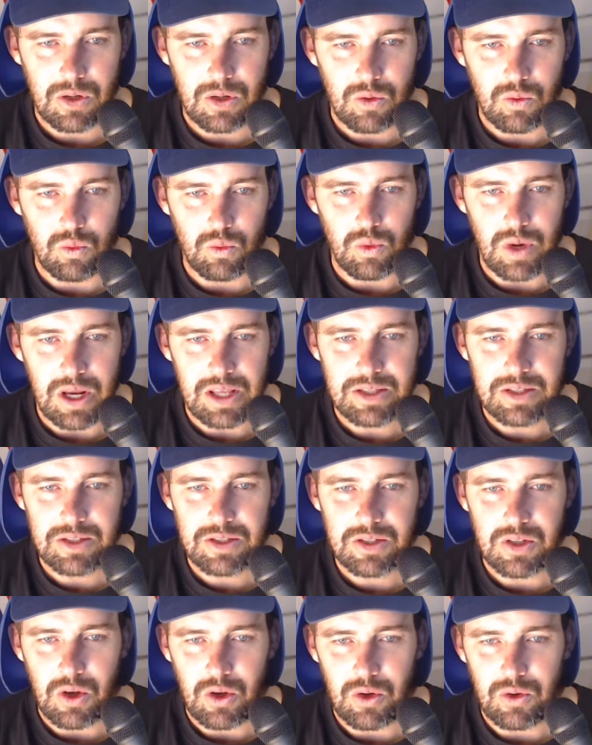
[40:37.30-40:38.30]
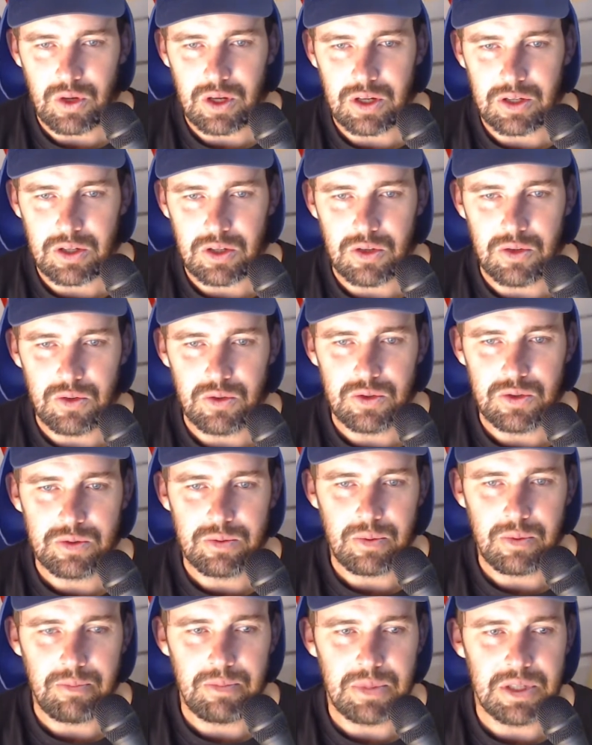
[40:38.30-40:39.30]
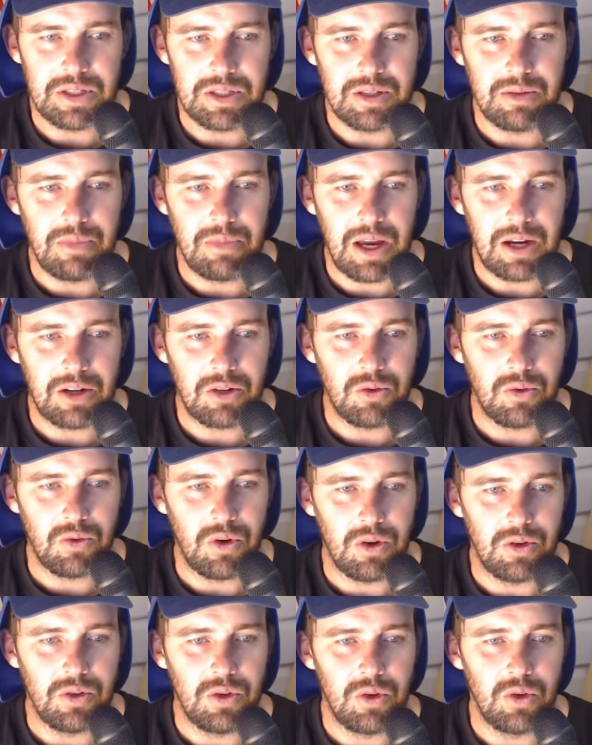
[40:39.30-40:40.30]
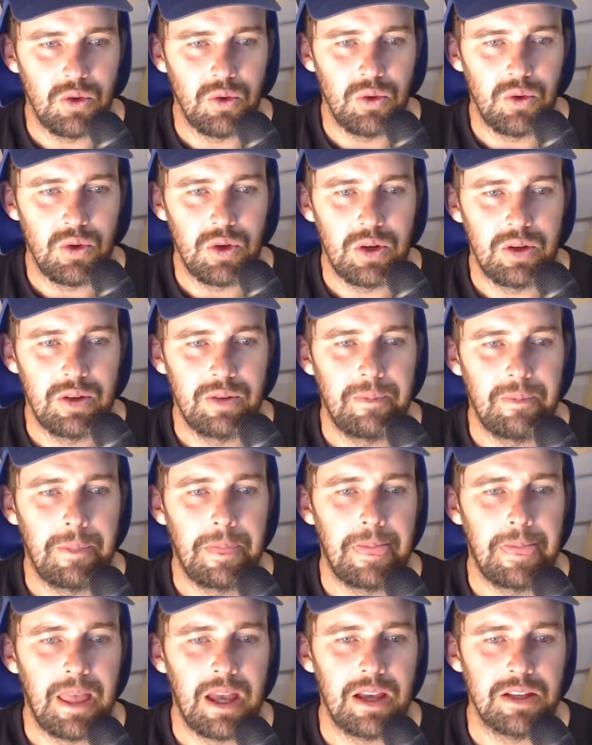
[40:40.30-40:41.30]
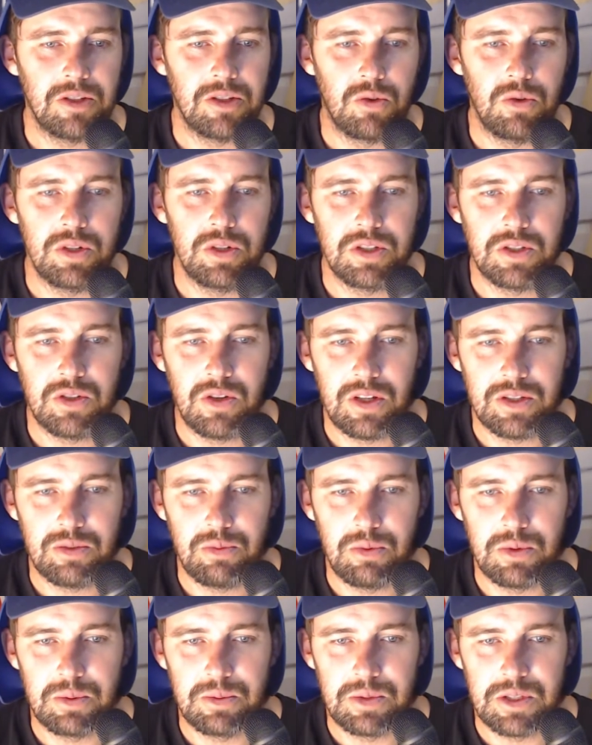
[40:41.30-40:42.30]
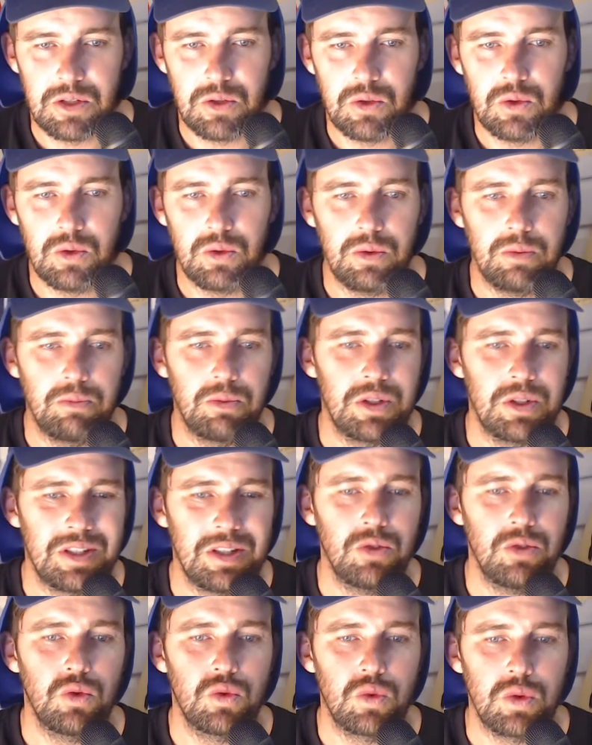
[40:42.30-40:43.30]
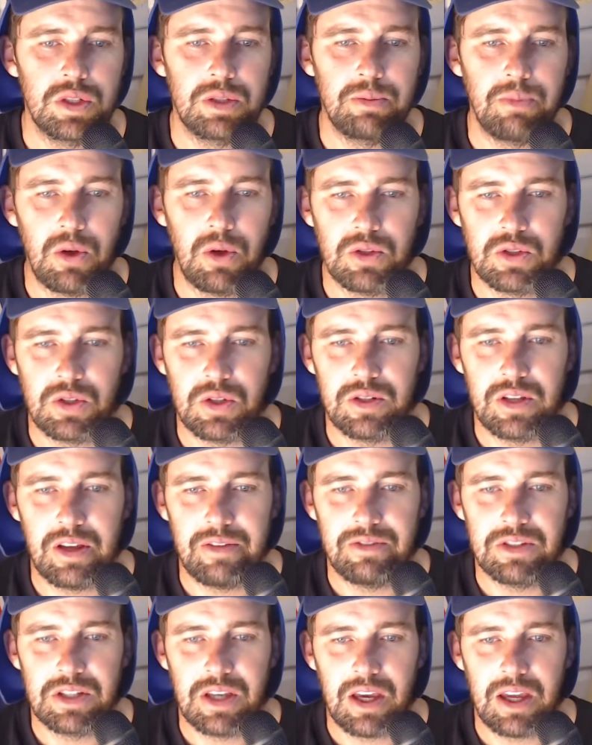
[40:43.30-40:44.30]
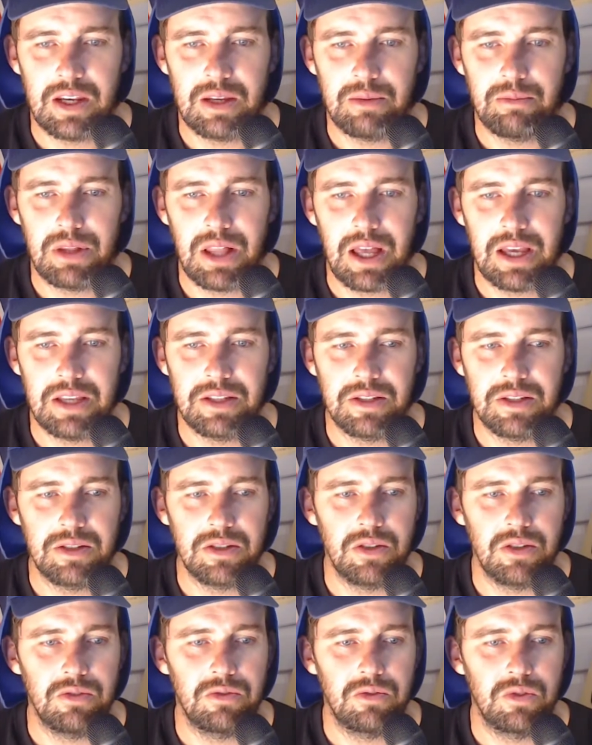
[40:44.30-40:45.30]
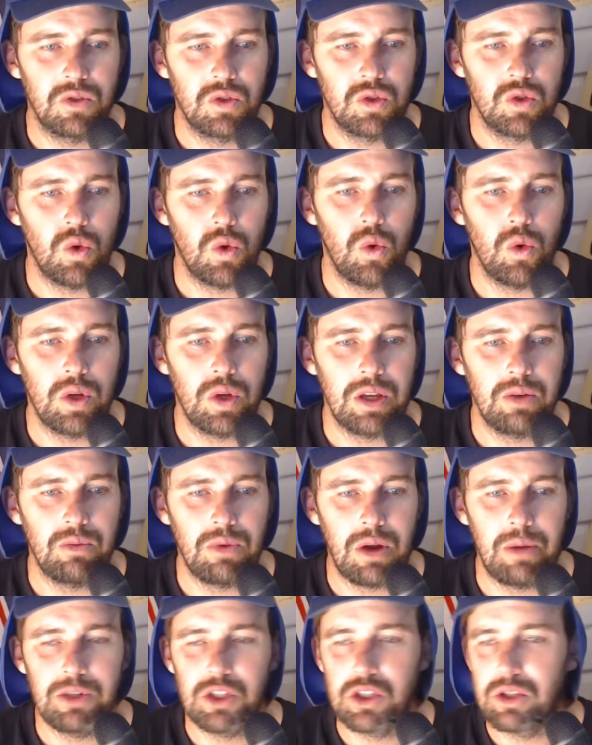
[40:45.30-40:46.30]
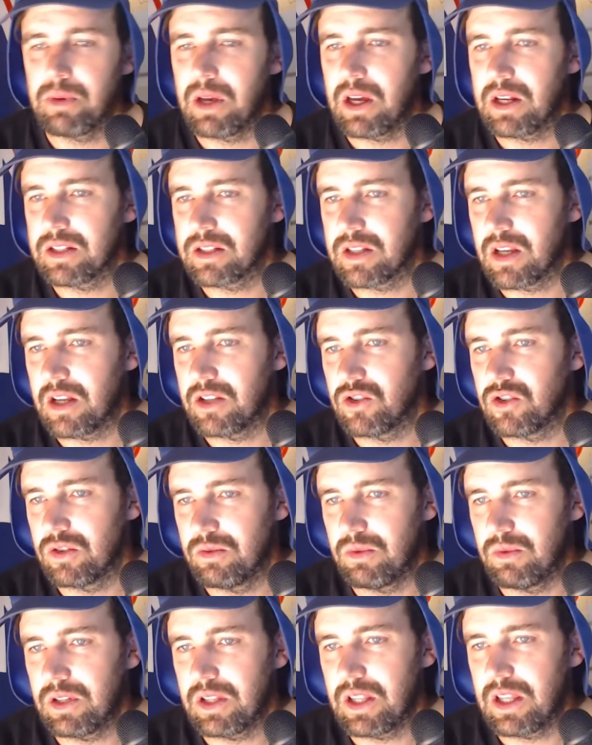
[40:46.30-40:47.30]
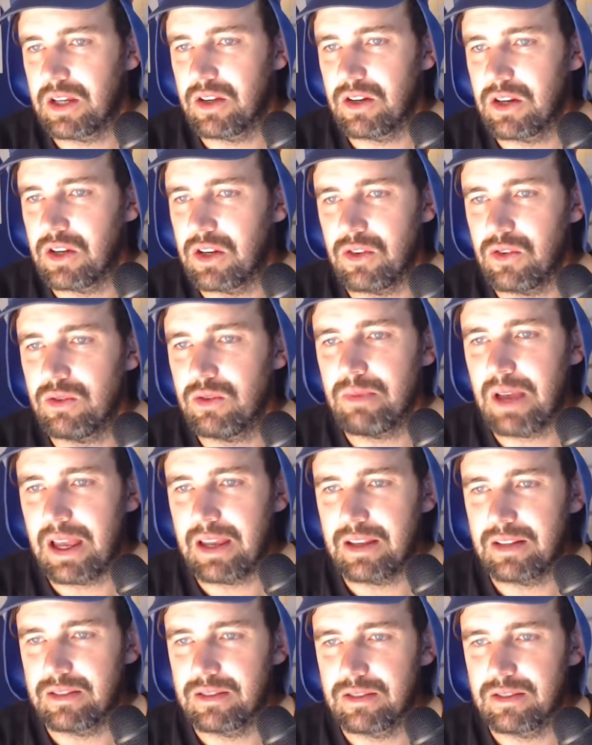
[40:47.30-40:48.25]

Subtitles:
Renzo accused Mr. Macron, who has criticized Brazil's response to devastating blazes, of talking rubbish about his country. What are they going to do, mate?